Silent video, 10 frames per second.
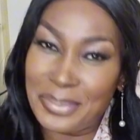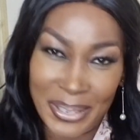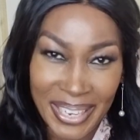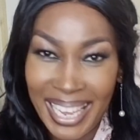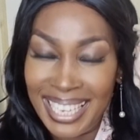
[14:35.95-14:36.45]

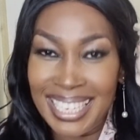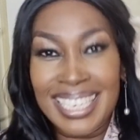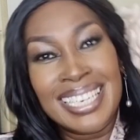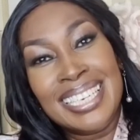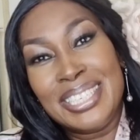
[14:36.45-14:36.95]
Okay?
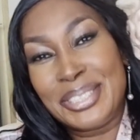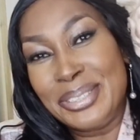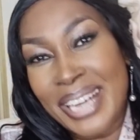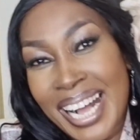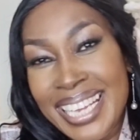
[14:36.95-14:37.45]

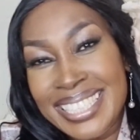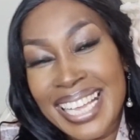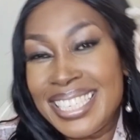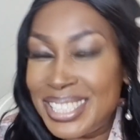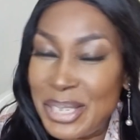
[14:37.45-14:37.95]
So guys,
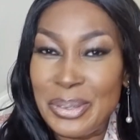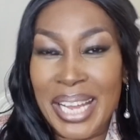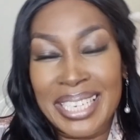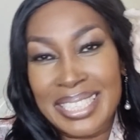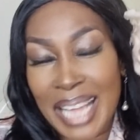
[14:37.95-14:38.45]
see you
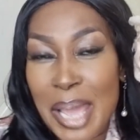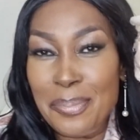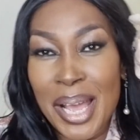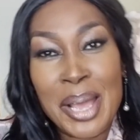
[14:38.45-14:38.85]
next time.